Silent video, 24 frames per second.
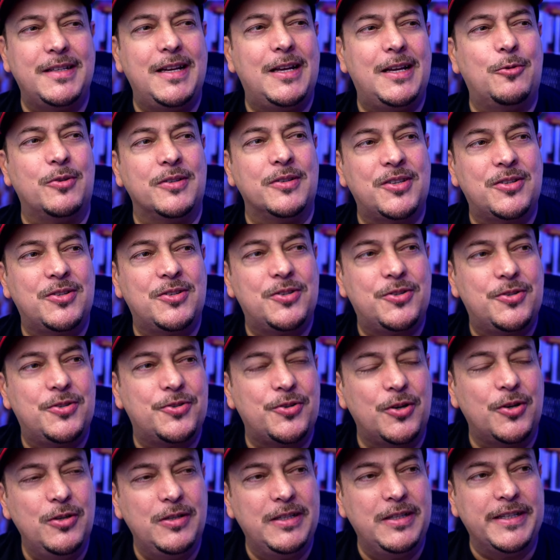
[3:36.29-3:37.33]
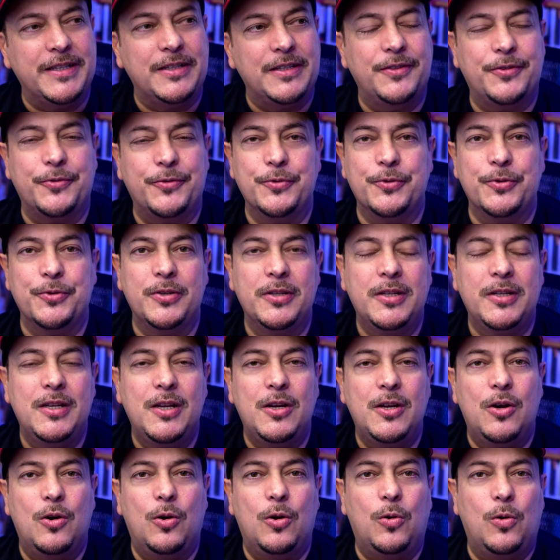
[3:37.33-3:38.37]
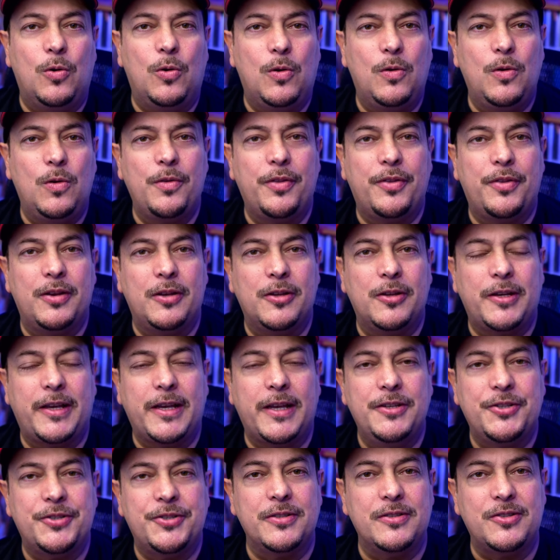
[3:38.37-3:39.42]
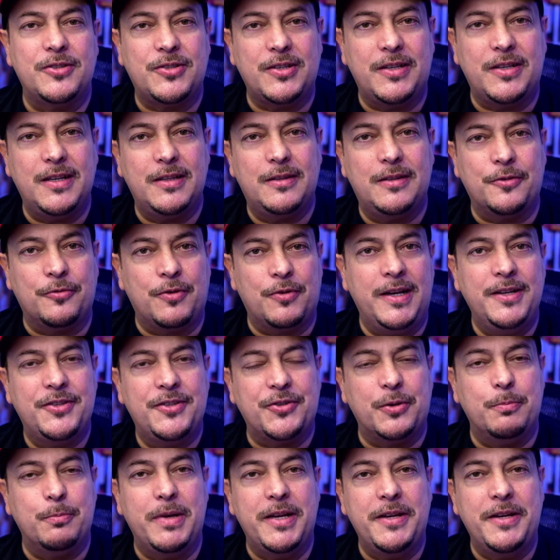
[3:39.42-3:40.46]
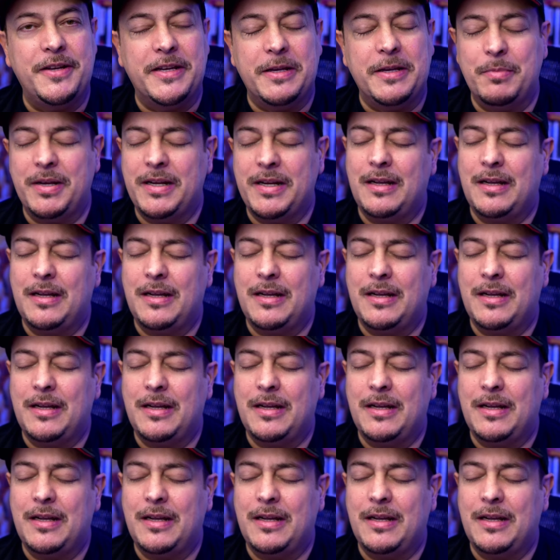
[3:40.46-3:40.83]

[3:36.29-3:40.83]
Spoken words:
And I was trolling through all the locations to get the right domain name.